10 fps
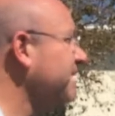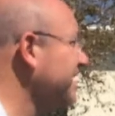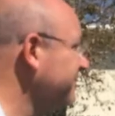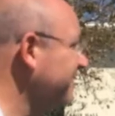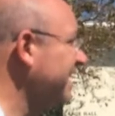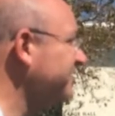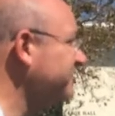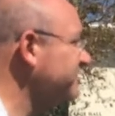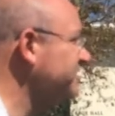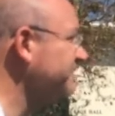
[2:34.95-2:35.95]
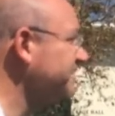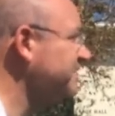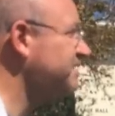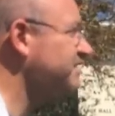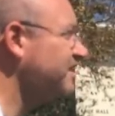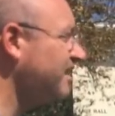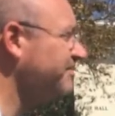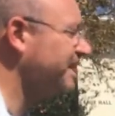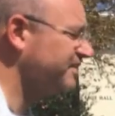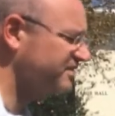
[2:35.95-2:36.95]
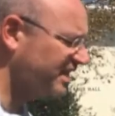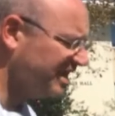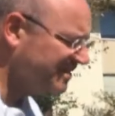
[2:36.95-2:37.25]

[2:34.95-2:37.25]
manufacturers of these compounds.